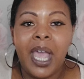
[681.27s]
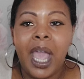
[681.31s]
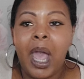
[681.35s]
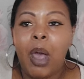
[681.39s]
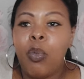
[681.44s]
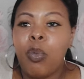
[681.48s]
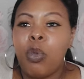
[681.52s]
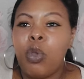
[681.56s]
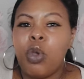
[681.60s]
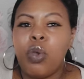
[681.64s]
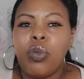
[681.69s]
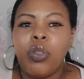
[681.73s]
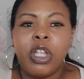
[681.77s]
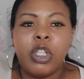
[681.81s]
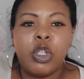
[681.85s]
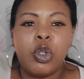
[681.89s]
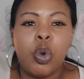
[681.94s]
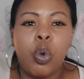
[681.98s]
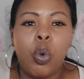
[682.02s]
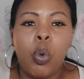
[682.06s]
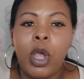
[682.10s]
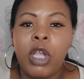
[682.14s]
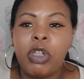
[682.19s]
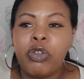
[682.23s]
And there's
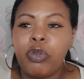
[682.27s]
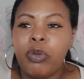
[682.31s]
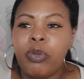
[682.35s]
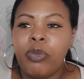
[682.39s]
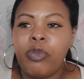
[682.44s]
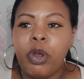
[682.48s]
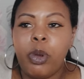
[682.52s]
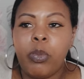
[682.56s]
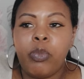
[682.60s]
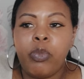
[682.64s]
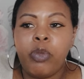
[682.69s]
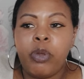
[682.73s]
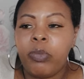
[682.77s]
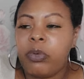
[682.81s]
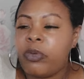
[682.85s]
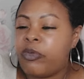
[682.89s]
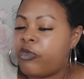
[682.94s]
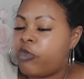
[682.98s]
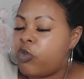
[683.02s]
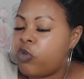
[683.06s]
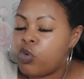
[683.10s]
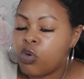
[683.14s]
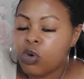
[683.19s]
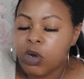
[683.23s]
always room for improvement
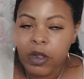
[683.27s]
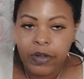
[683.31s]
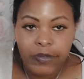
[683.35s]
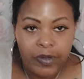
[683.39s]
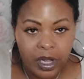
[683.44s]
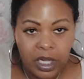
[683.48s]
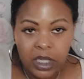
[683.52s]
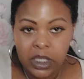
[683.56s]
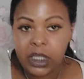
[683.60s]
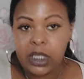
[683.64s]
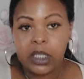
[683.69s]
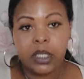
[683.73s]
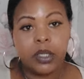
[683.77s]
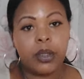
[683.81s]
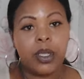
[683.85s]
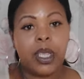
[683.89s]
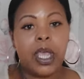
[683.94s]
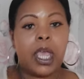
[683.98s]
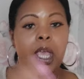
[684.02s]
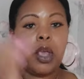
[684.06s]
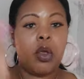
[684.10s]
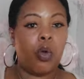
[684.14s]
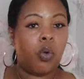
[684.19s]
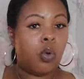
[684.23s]
for all of us,
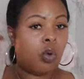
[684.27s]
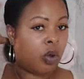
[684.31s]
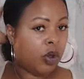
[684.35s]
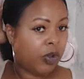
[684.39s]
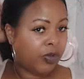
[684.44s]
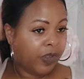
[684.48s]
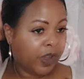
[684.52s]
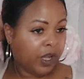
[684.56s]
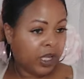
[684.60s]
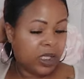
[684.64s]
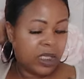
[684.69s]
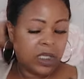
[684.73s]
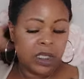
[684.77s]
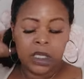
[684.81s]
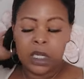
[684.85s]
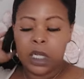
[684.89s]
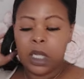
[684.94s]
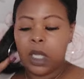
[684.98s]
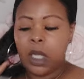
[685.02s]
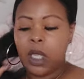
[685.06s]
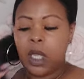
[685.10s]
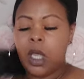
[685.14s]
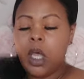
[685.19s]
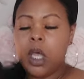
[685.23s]
okay? All of us.
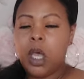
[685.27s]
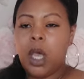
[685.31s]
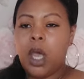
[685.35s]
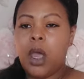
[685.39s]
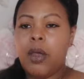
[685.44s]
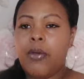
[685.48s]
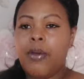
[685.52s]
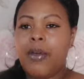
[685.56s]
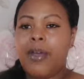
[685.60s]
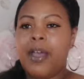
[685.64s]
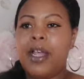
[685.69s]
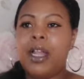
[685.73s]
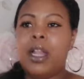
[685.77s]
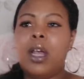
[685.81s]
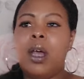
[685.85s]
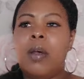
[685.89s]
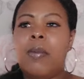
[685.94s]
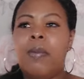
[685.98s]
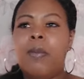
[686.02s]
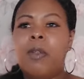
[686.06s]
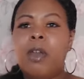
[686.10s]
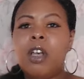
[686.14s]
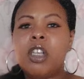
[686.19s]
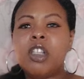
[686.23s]
All right.
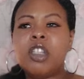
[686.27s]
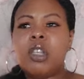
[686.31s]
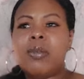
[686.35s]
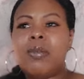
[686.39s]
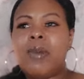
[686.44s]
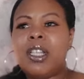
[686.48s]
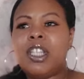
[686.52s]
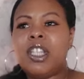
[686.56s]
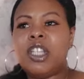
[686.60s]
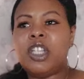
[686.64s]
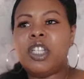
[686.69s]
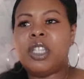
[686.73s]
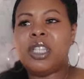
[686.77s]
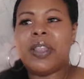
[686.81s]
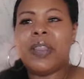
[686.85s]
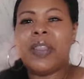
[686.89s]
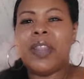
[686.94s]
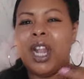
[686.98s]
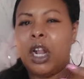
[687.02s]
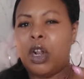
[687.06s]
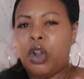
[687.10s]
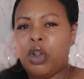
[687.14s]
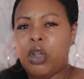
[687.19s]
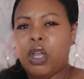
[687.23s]
Last two messages, and
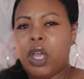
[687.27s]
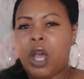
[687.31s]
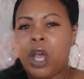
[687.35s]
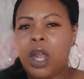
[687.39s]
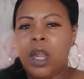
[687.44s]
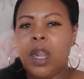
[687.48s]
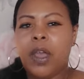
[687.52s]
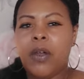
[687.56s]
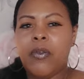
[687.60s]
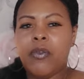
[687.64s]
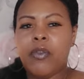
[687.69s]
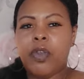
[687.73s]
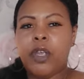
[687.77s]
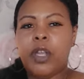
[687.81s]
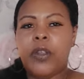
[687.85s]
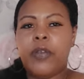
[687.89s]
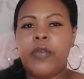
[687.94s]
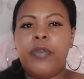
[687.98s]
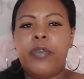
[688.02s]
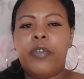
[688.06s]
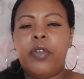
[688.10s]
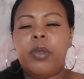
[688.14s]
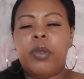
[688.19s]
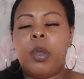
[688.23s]
then I'll look at a love reading
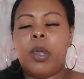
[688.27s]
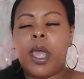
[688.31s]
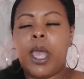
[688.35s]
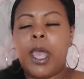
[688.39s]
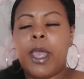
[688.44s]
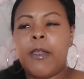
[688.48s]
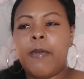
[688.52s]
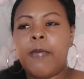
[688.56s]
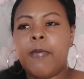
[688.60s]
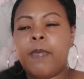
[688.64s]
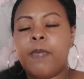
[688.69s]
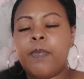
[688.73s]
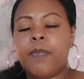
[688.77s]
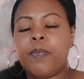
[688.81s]
for you, okay?